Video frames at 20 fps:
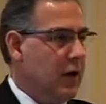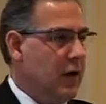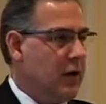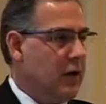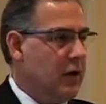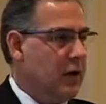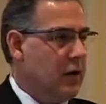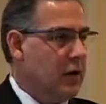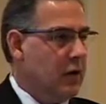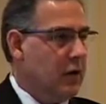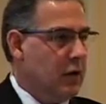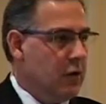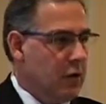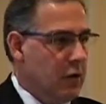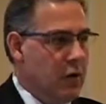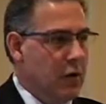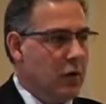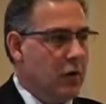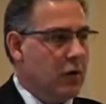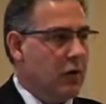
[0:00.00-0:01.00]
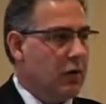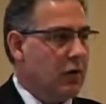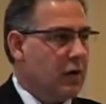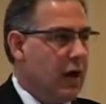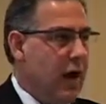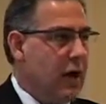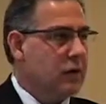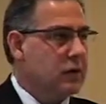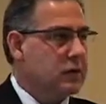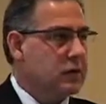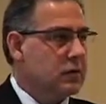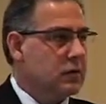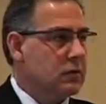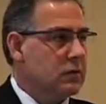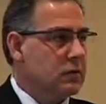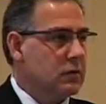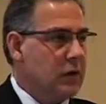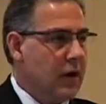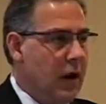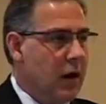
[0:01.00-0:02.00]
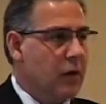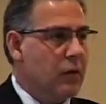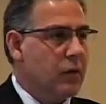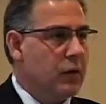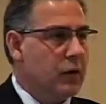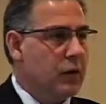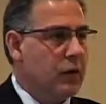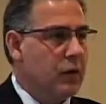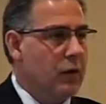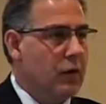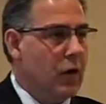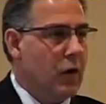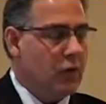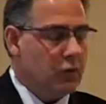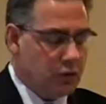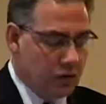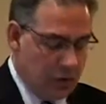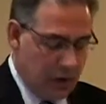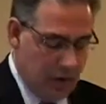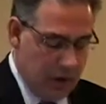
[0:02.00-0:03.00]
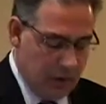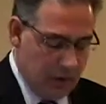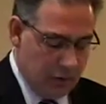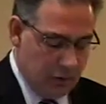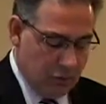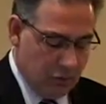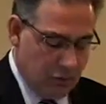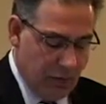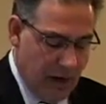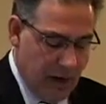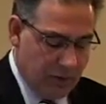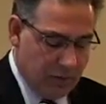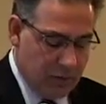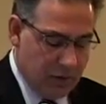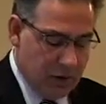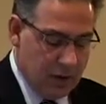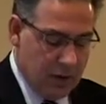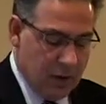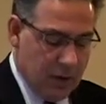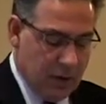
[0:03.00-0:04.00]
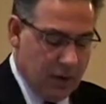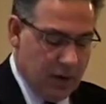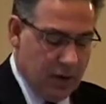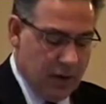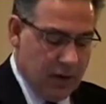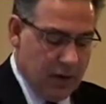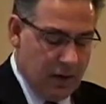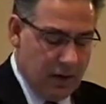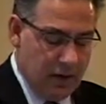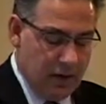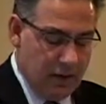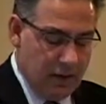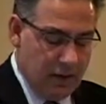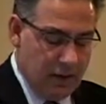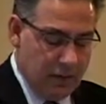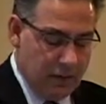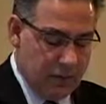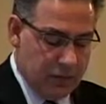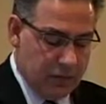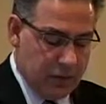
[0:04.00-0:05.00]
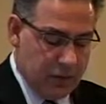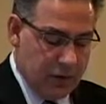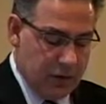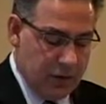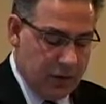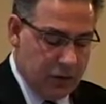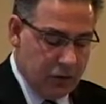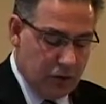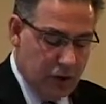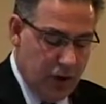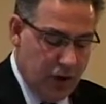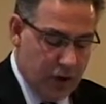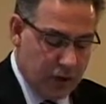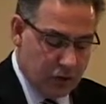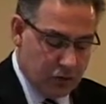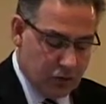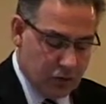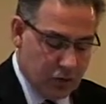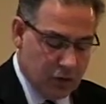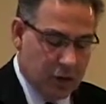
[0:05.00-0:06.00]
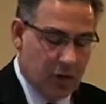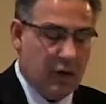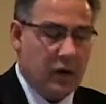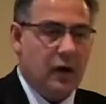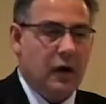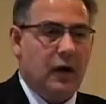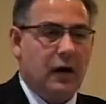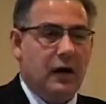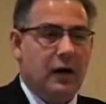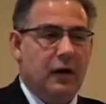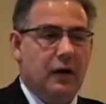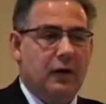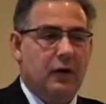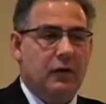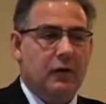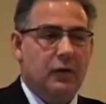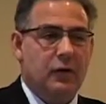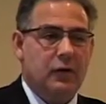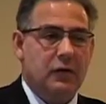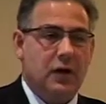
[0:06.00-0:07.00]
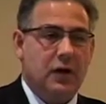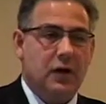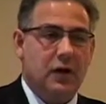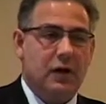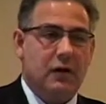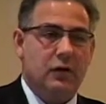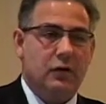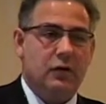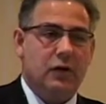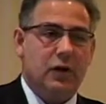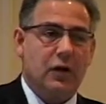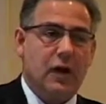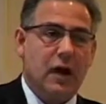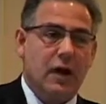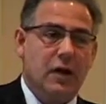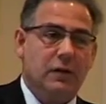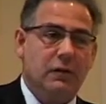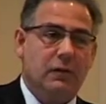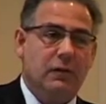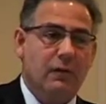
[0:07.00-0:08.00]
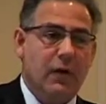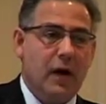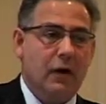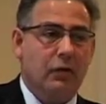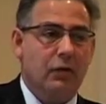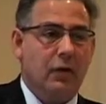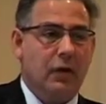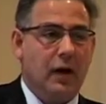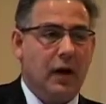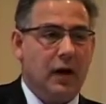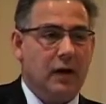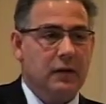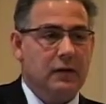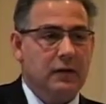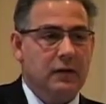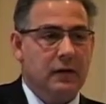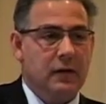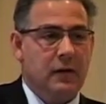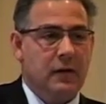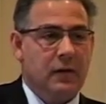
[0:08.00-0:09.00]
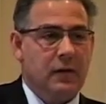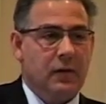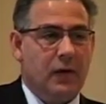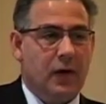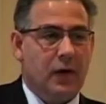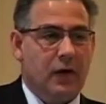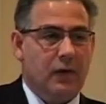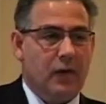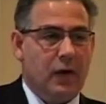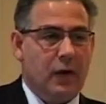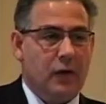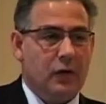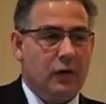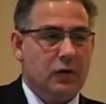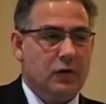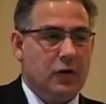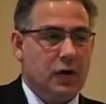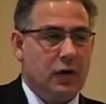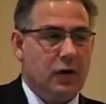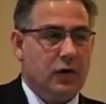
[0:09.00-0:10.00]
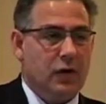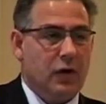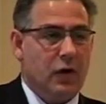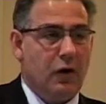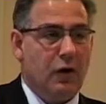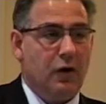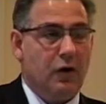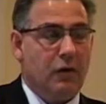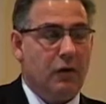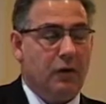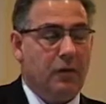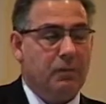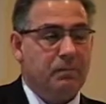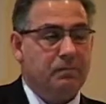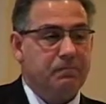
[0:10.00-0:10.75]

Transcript: that you or your counsels carefully negotiated and drafted can change. There's a case, a federal case, that you'll see in the article